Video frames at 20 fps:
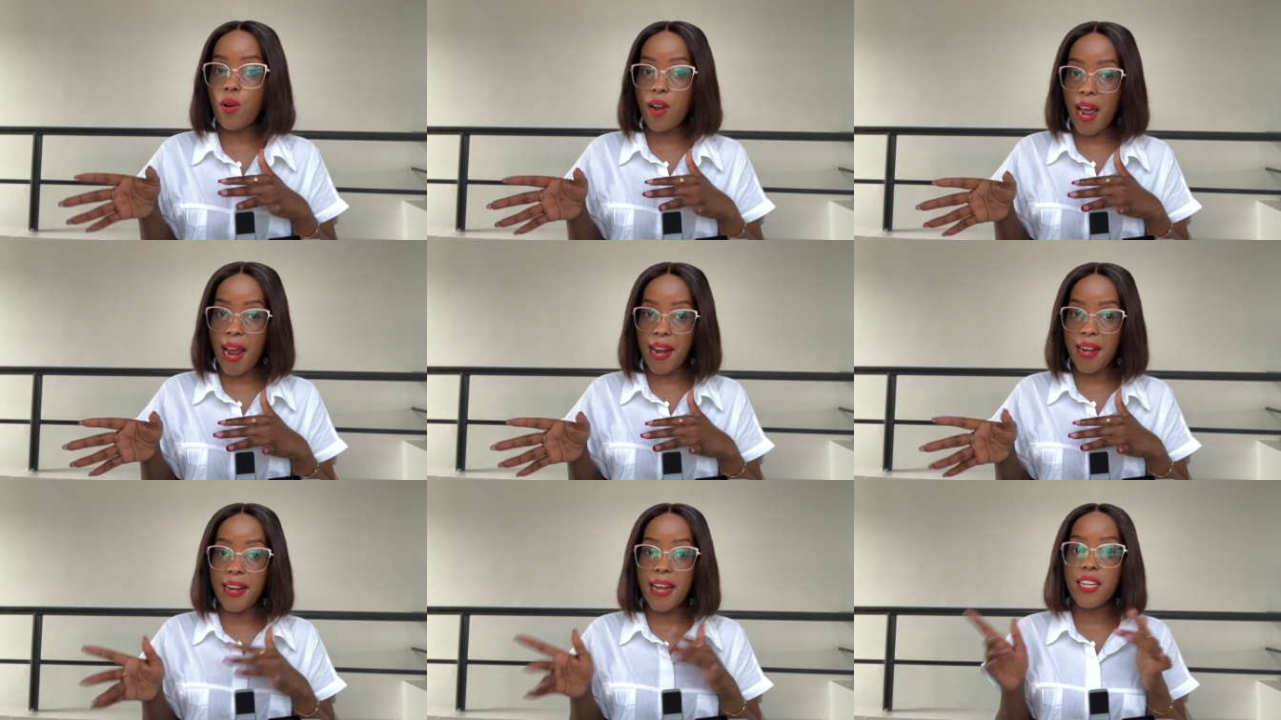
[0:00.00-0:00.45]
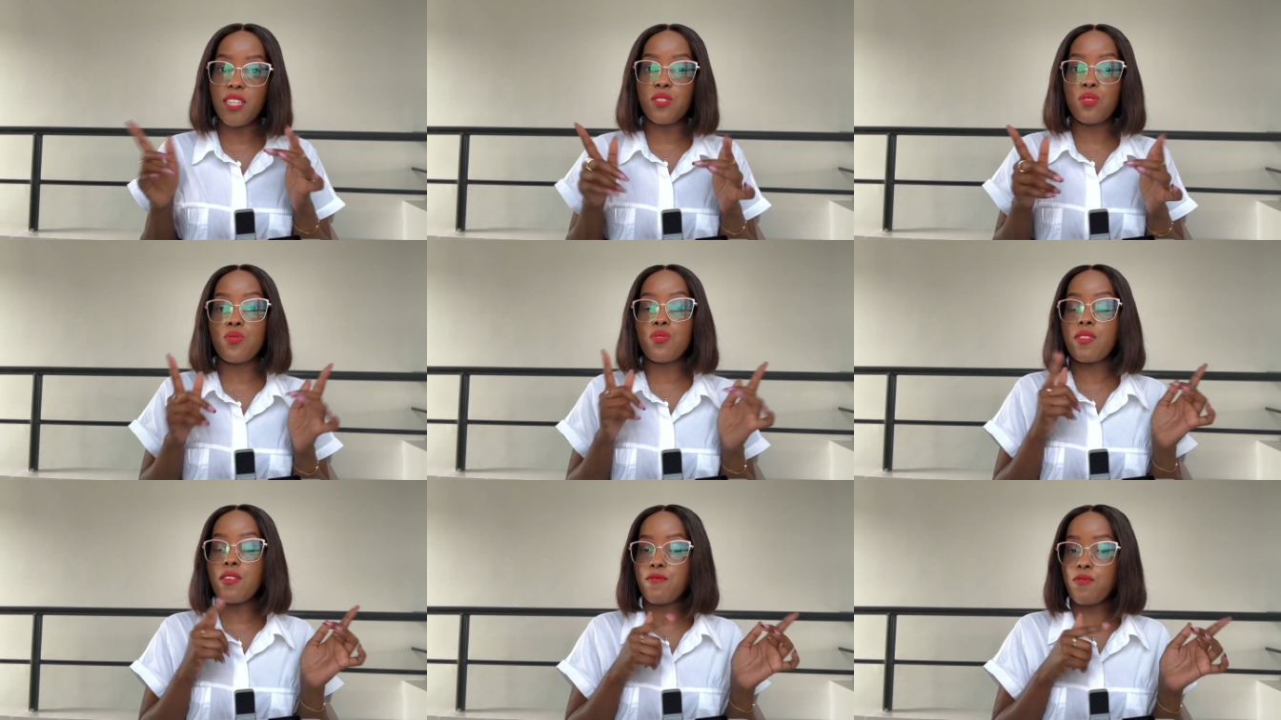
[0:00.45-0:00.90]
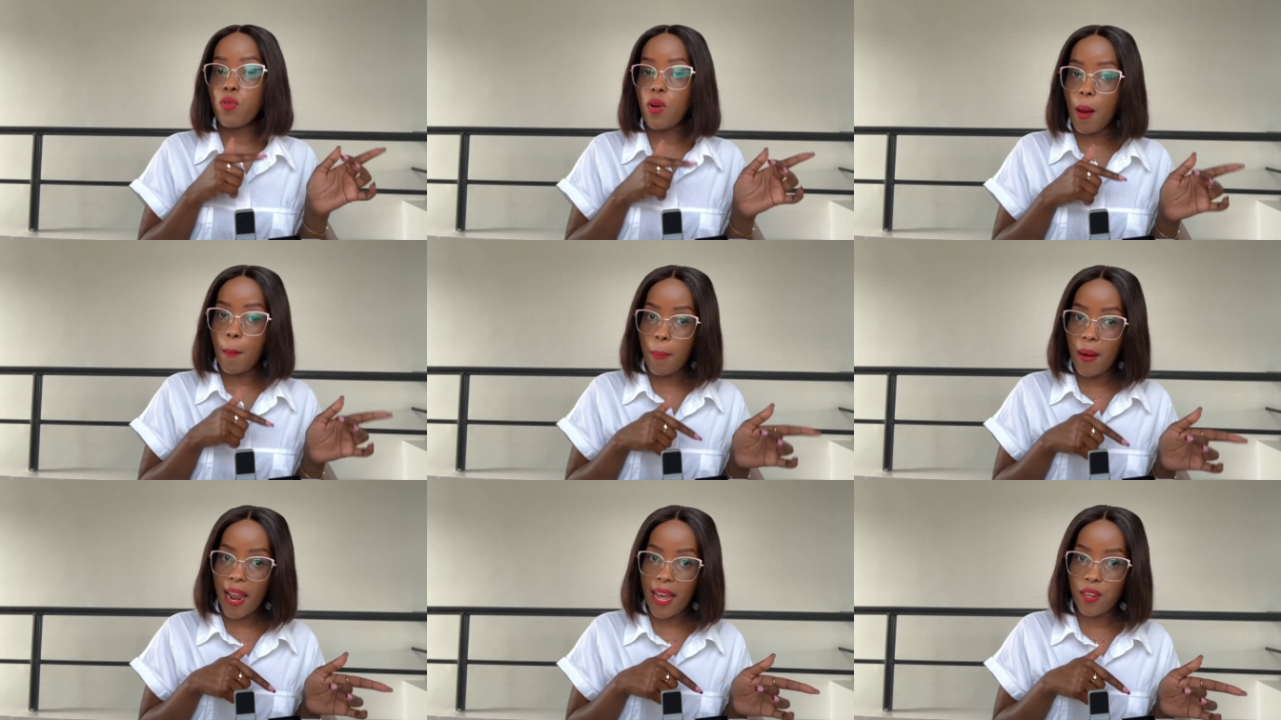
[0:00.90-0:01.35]
I-REIT through the VUKA
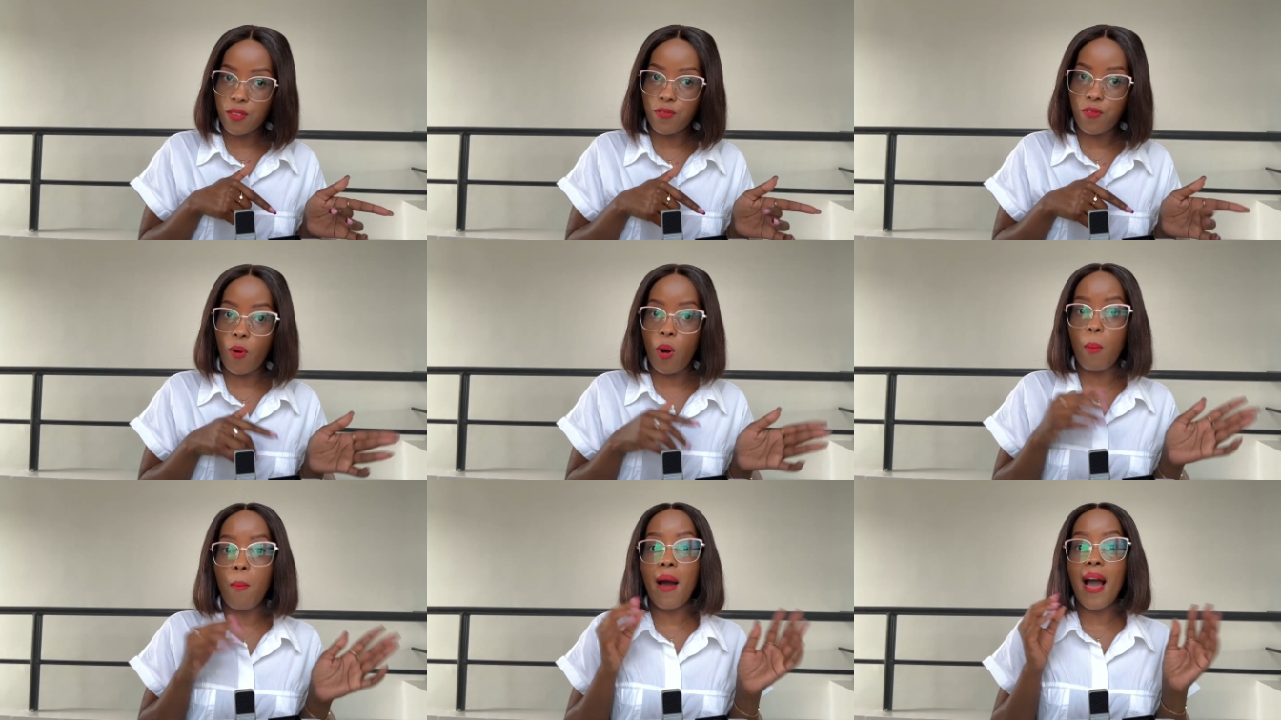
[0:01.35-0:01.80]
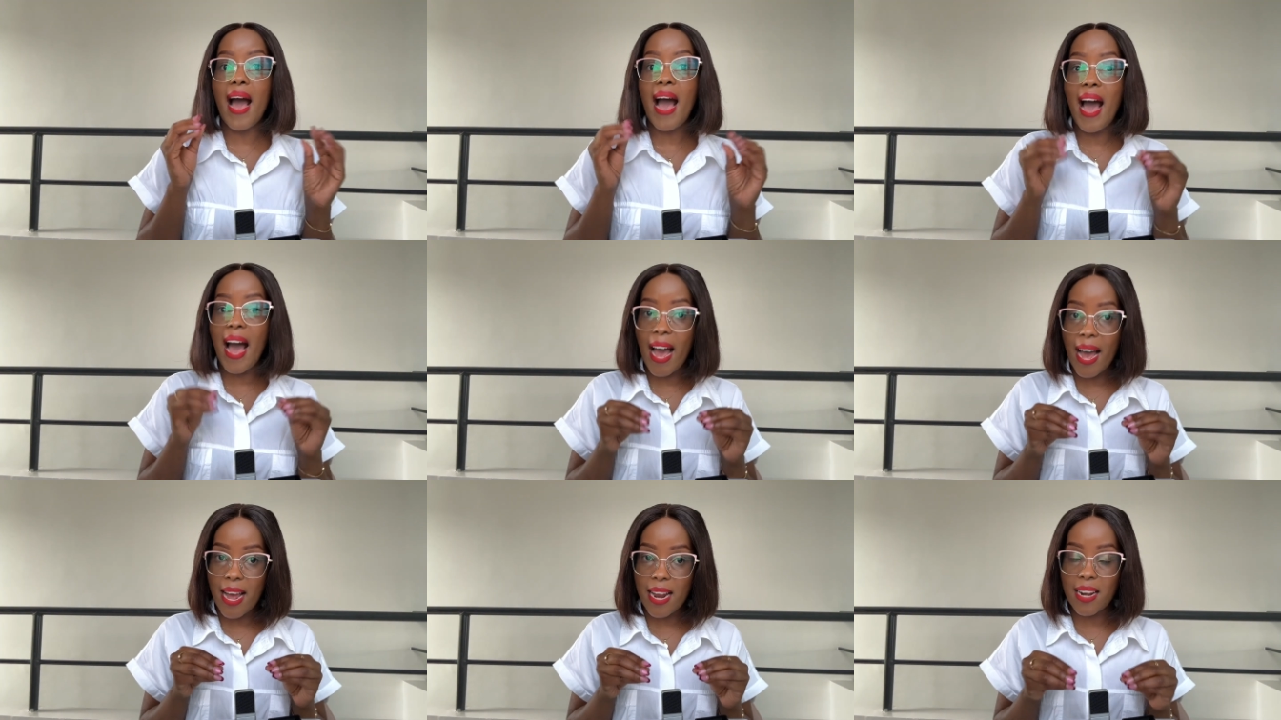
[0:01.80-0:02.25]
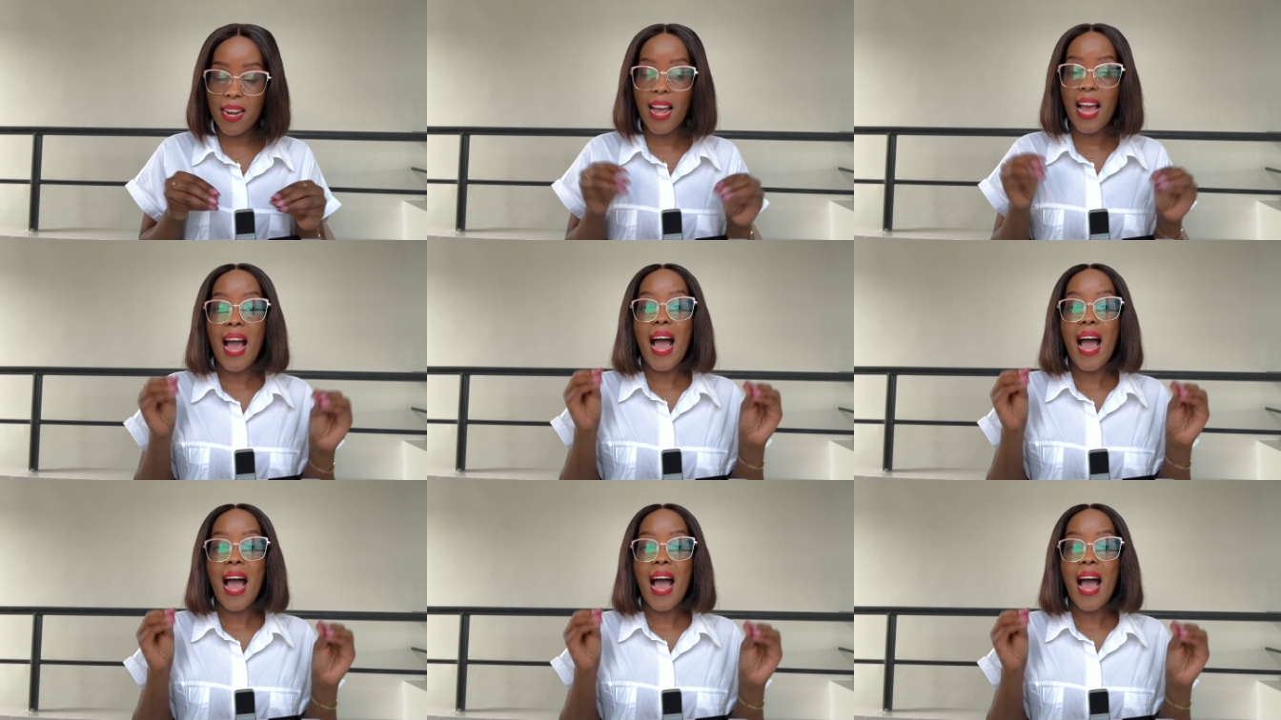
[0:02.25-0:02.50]
platform are